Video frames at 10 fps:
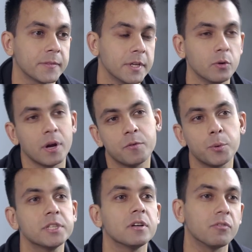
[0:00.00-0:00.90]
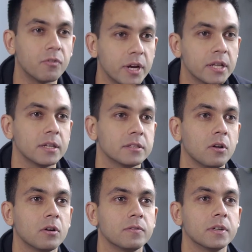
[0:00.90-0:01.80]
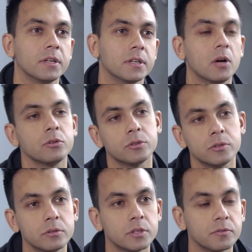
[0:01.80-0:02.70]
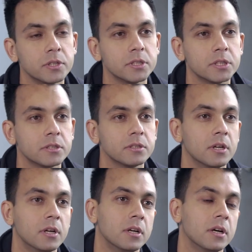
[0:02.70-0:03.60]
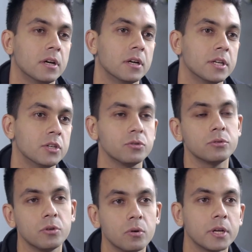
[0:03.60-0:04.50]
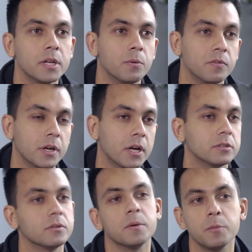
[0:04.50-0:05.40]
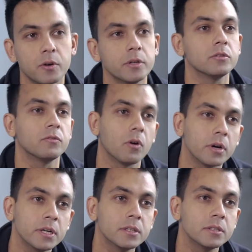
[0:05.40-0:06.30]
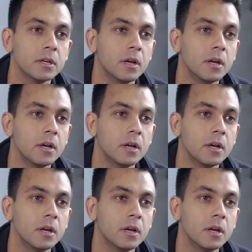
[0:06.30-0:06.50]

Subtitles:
you know, everyone's afraid. There's a lot of cultural differences, issues locally with regards to immigrants or foreigners.